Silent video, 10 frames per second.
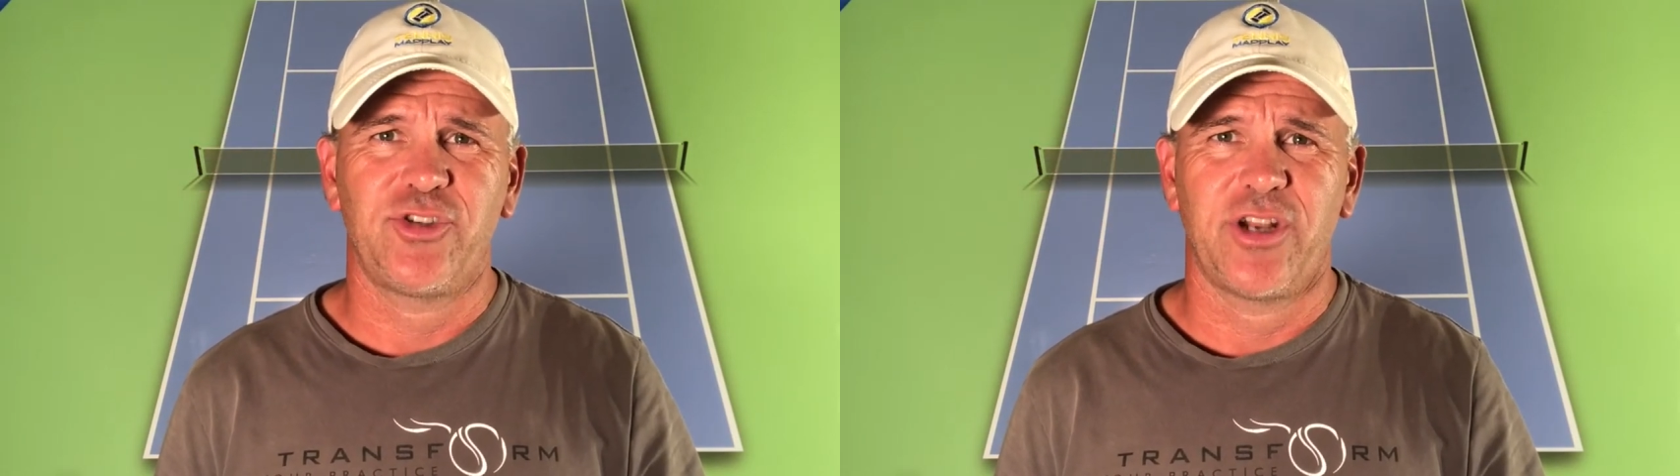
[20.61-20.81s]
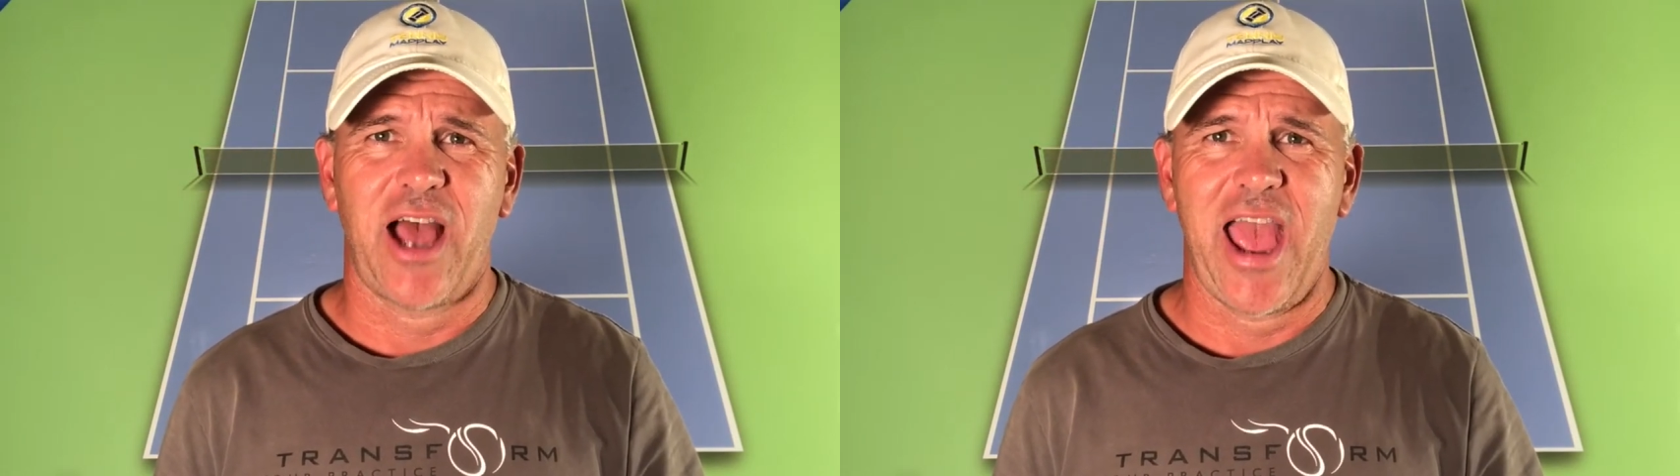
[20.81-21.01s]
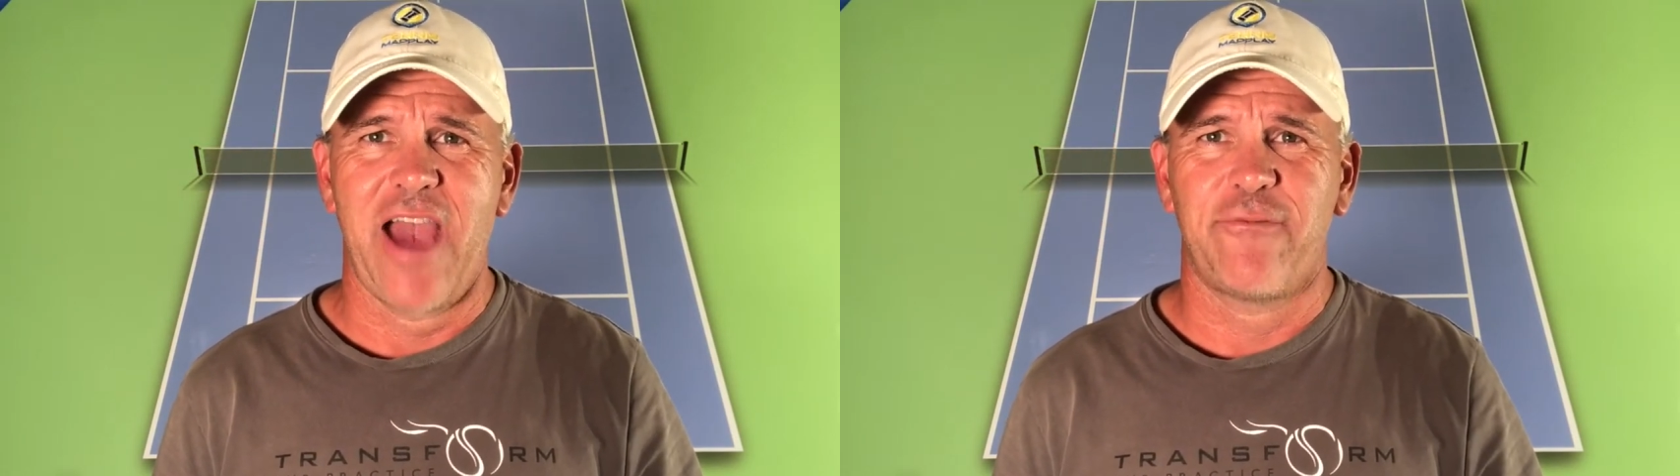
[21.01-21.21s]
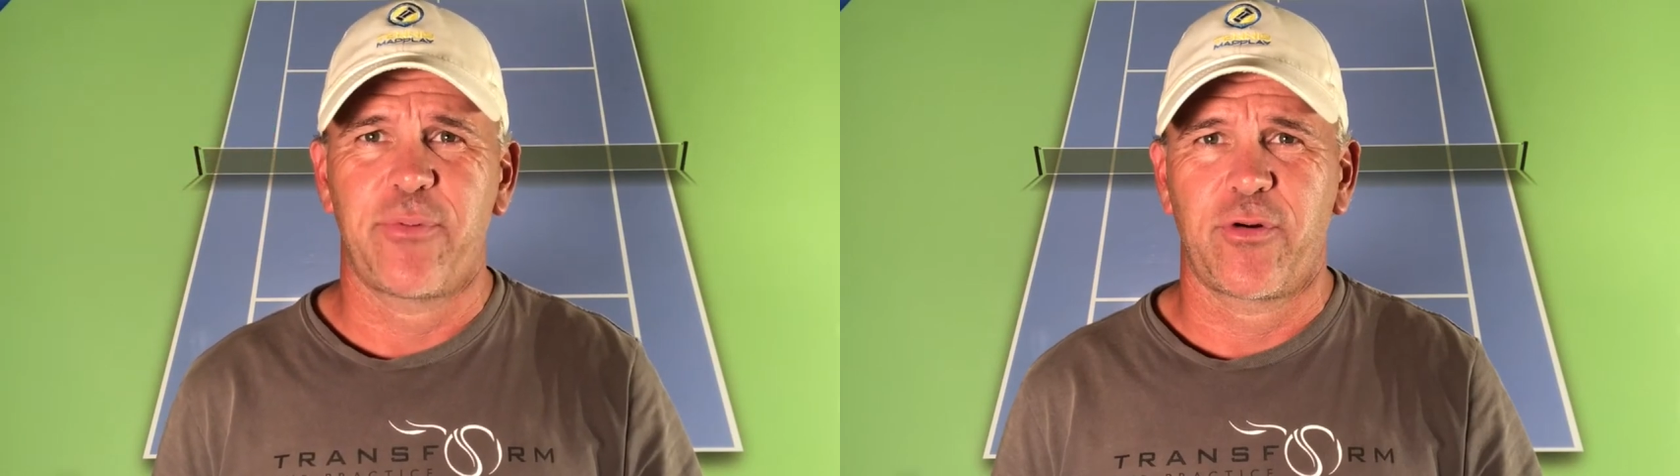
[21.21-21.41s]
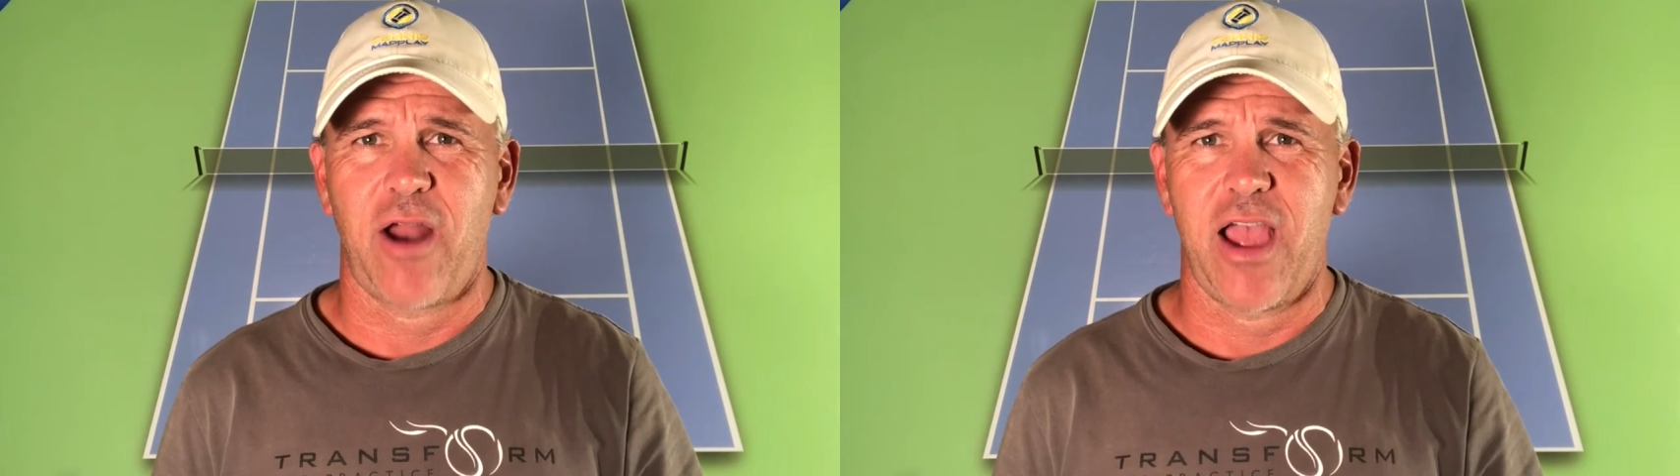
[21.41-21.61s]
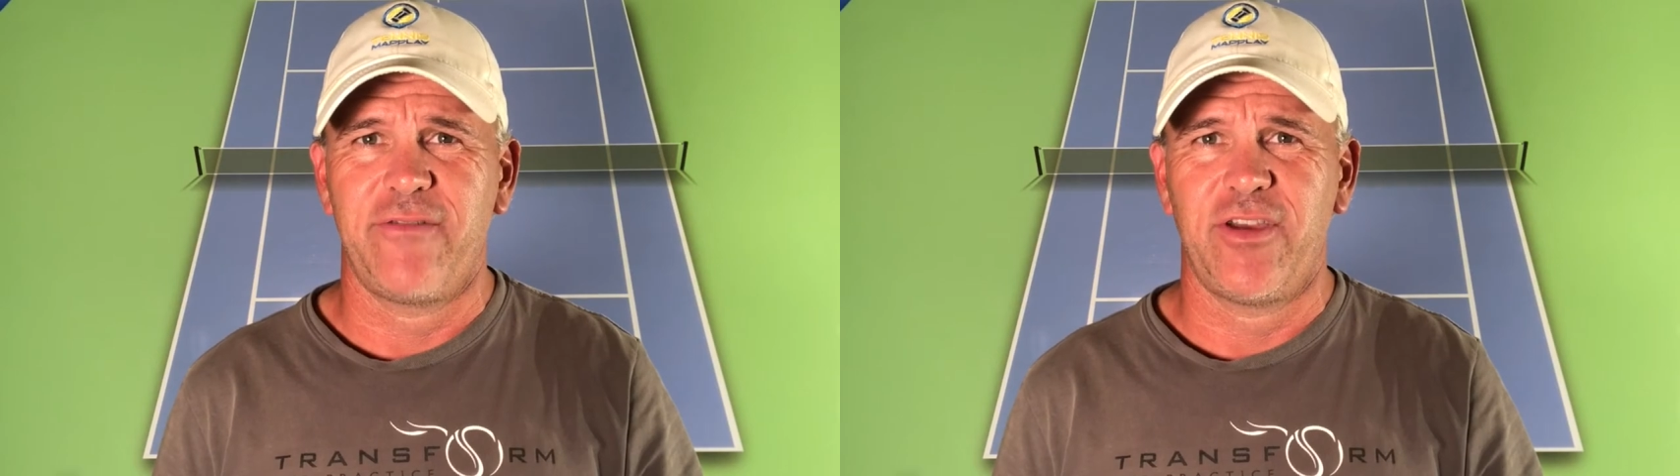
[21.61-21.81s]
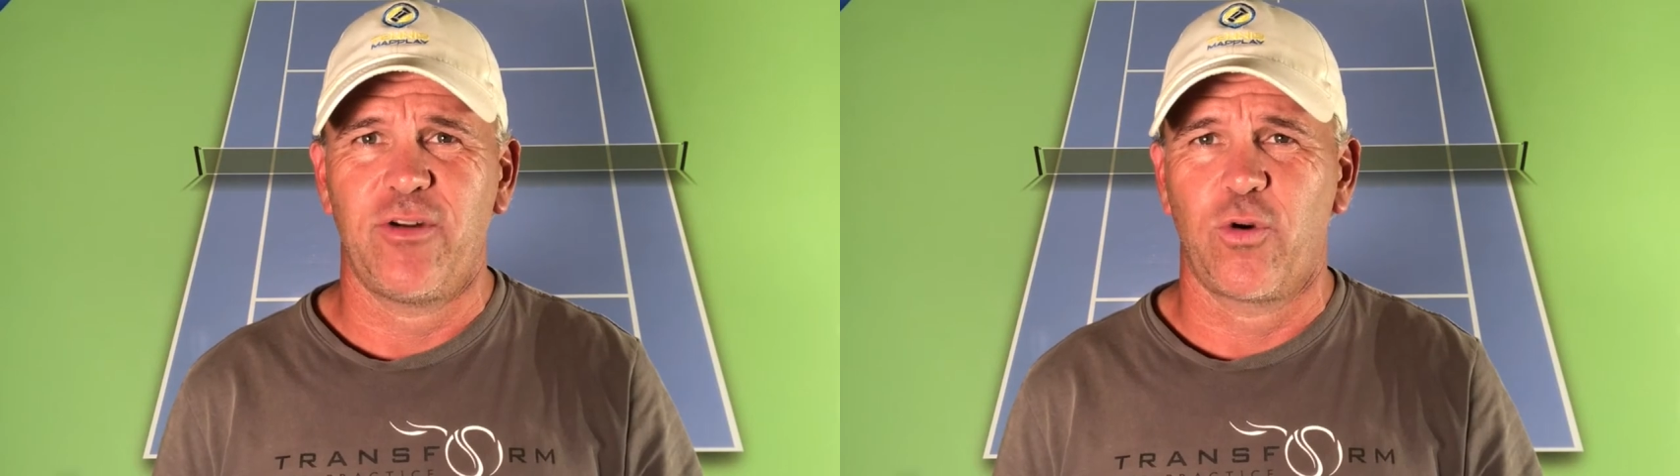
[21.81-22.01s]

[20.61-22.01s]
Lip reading: should I have private